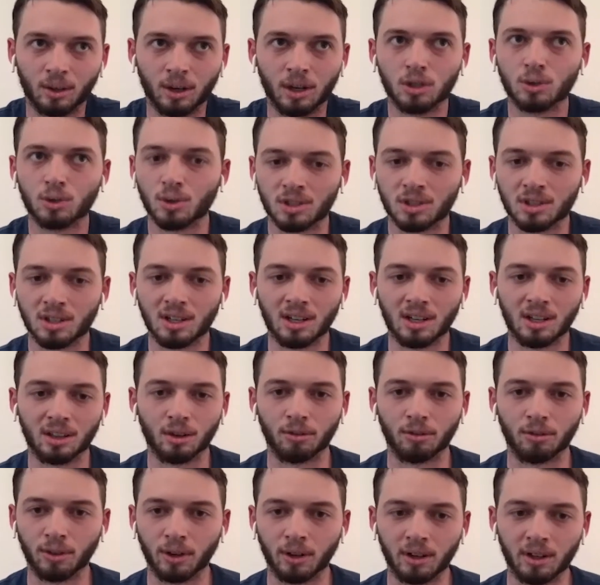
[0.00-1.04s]
interesting and
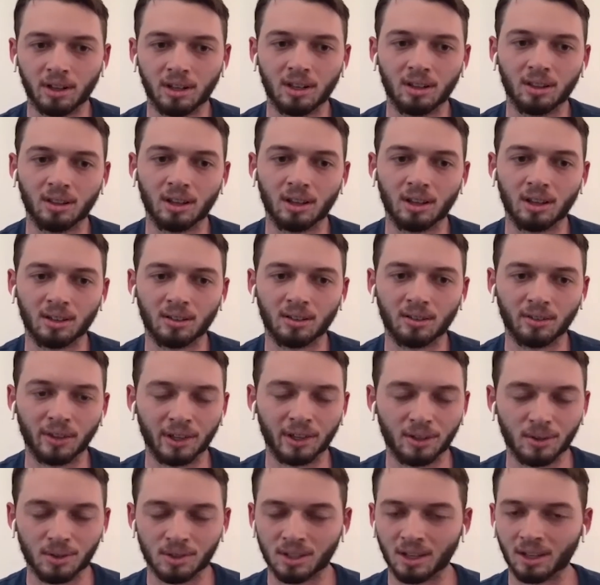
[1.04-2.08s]
they're fun, and they,
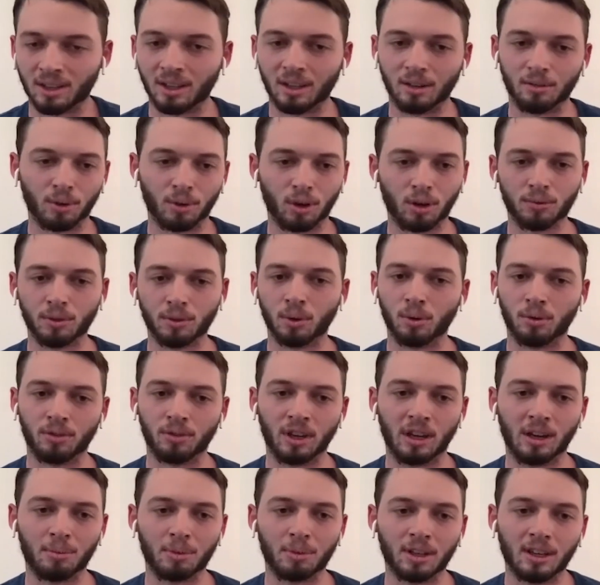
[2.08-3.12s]
like you said, they involve the whole
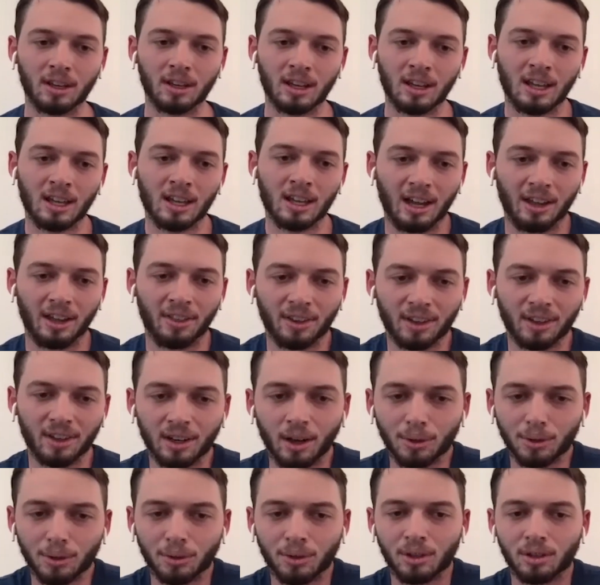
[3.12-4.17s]
family. I think
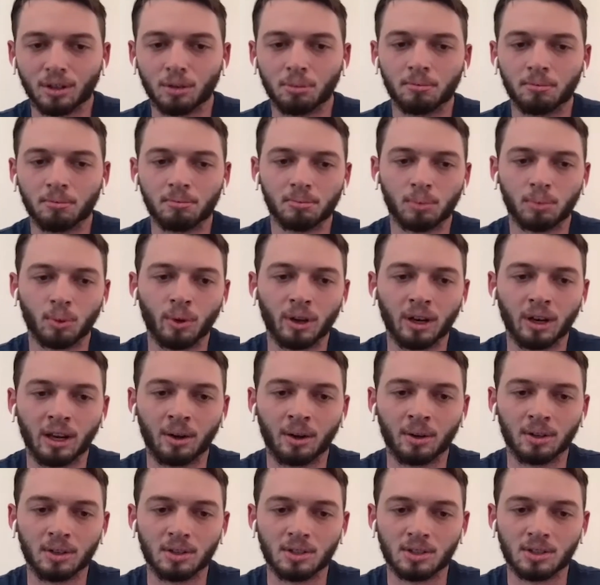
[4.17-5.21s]
another thing to point
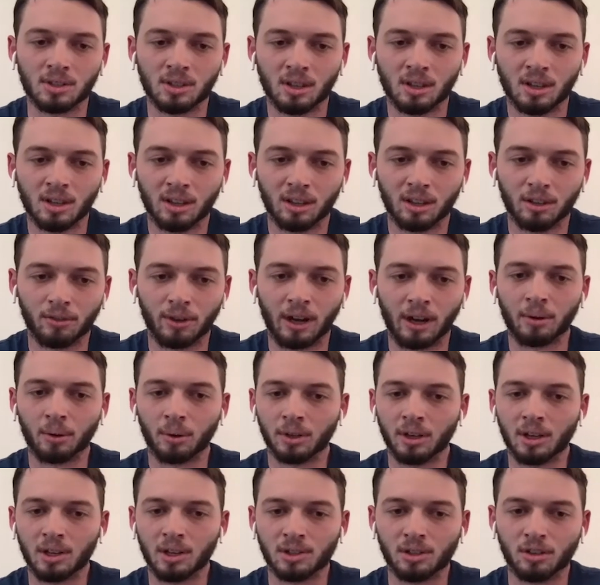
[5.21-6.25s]
out is the
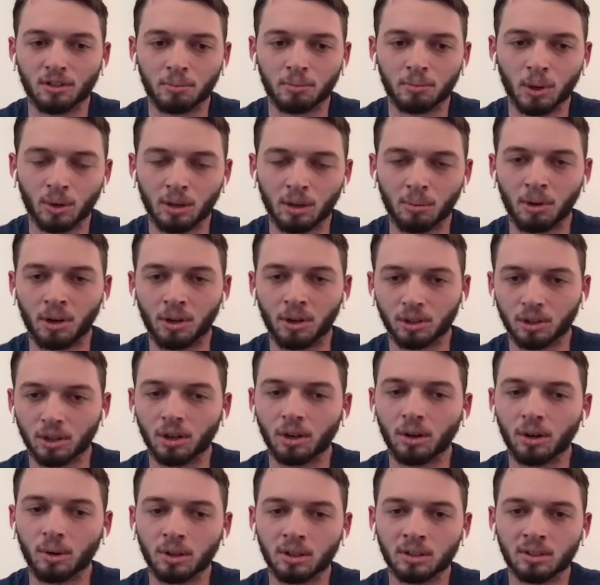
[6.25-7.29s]
viral nature of Pokemon
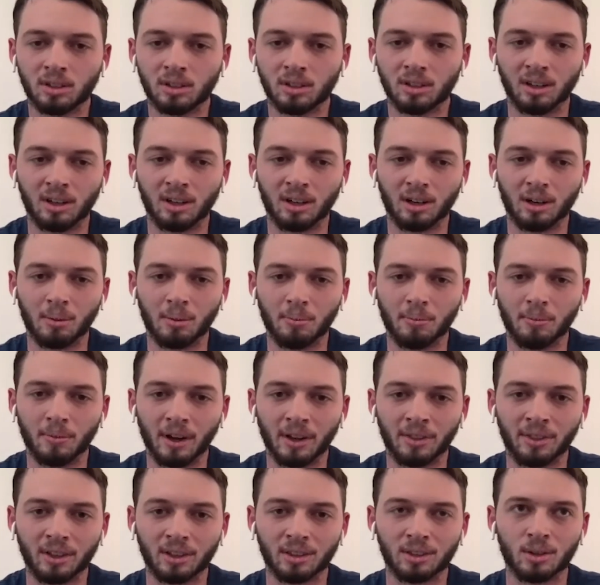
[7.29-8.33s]
Go.
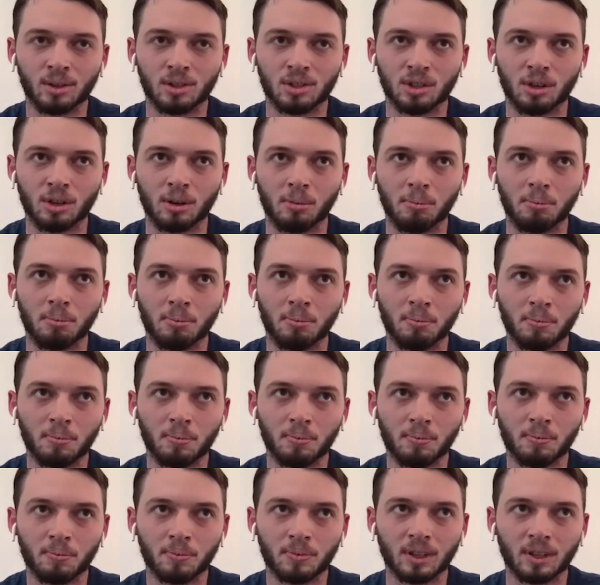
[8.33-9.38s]
I think there's some
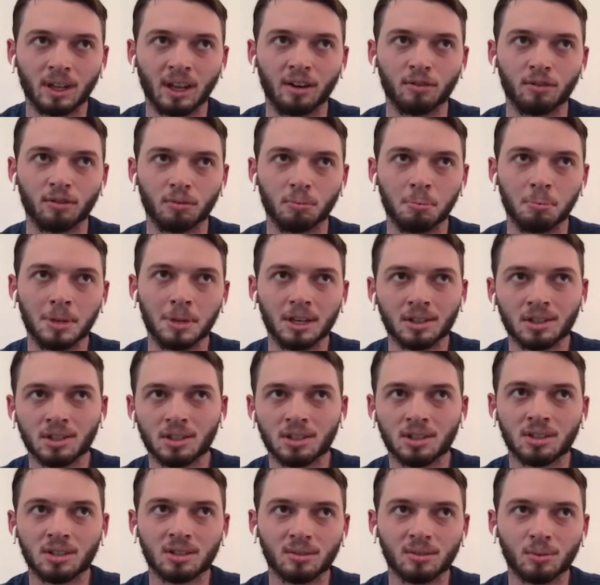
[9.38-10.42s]
kind of
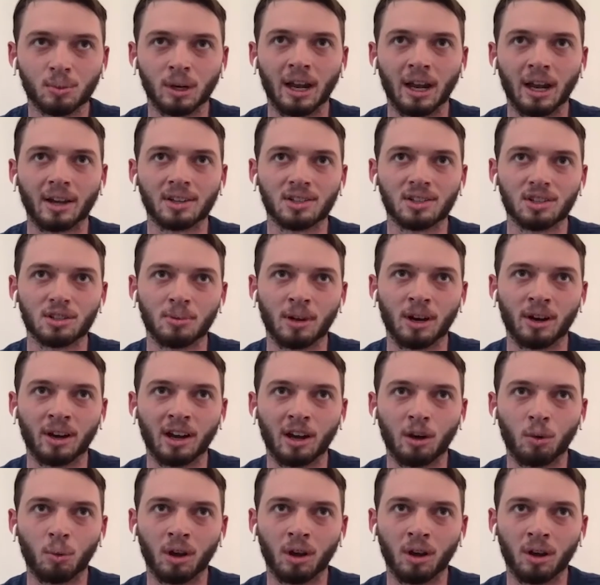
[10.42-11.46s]
mixed reactions about
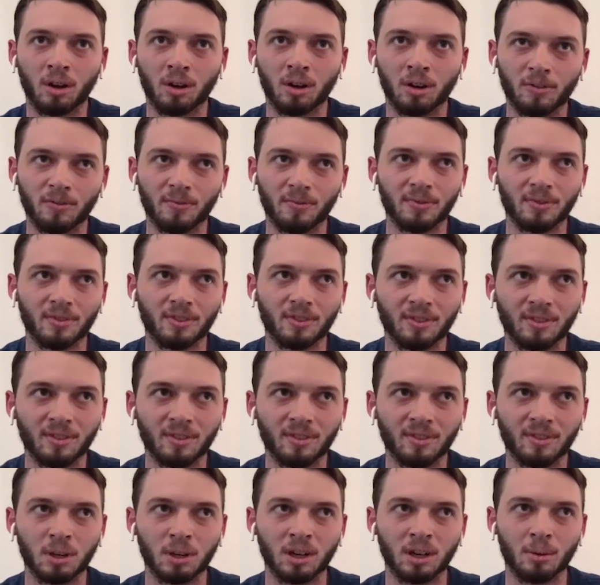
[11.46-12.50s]
how well
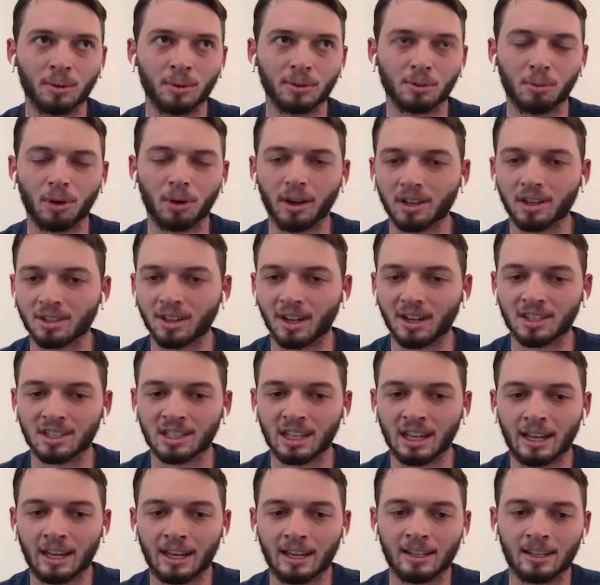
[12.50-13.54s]
they've been able to monetize
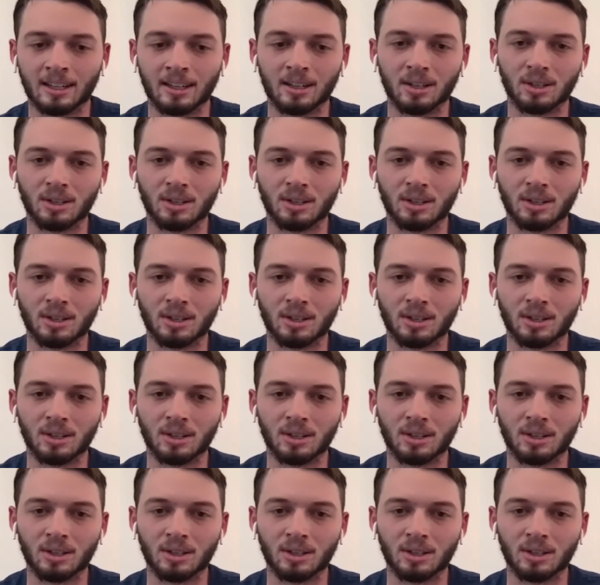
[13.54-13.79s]
that,